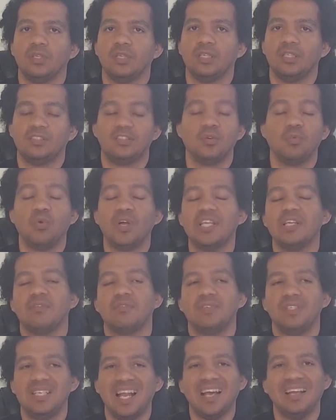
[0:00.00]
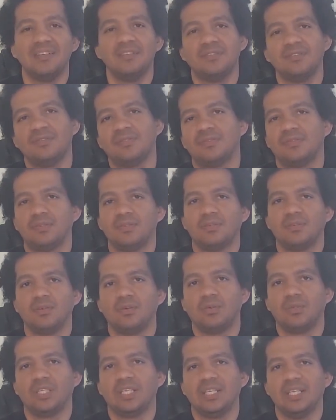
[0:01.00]
It's a way of life.
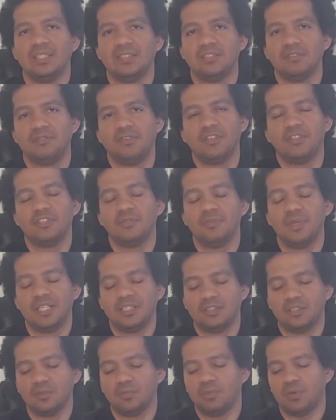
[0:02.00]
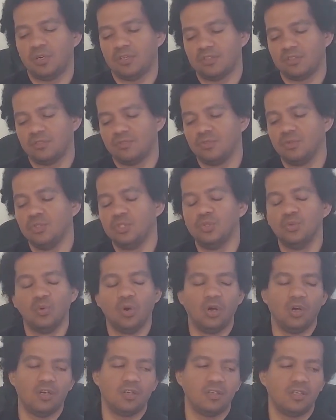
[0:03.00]
Okay, it's a fundamental part of who
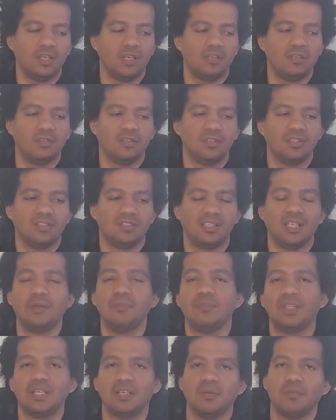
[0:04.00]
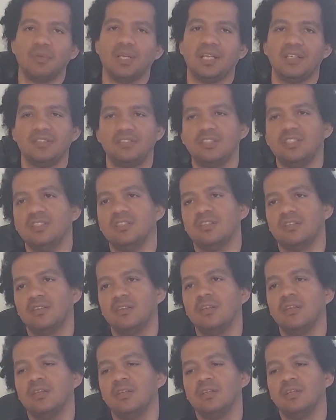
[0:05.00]
you are, and the same thing applies here.
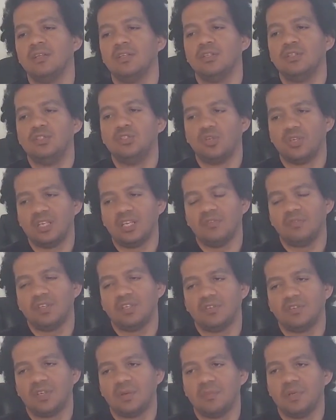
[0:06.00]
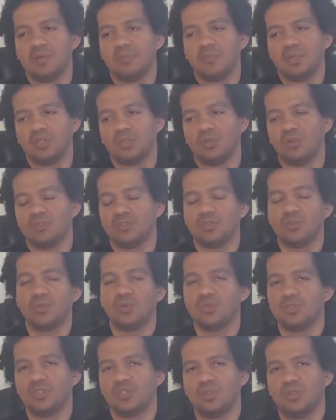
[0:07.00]
Your level of commitment also
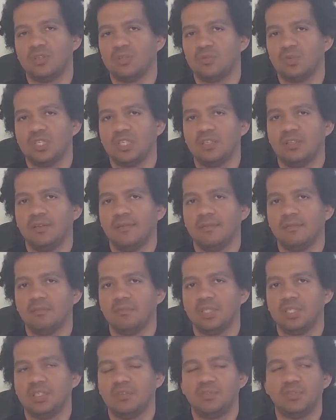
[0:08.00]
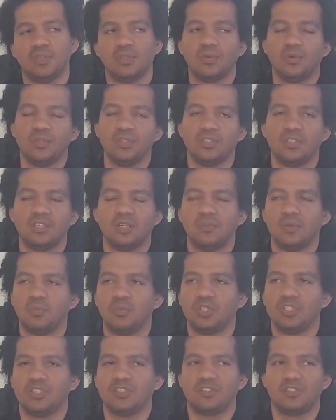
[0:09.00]
goes a long way. But if you're going to come
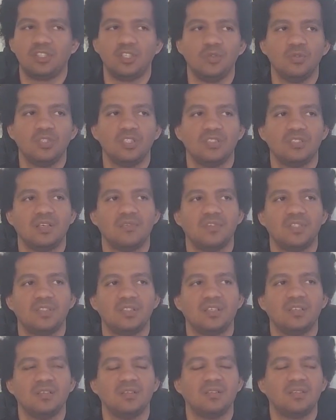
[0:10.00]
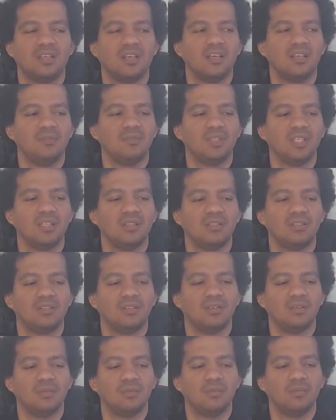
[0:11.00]
up with excuses every single time that
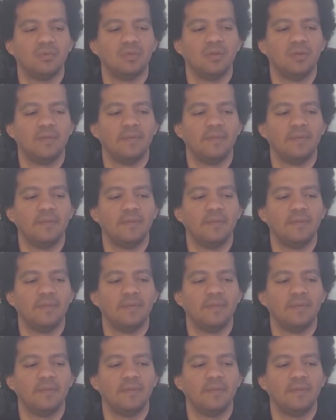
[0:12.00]
um,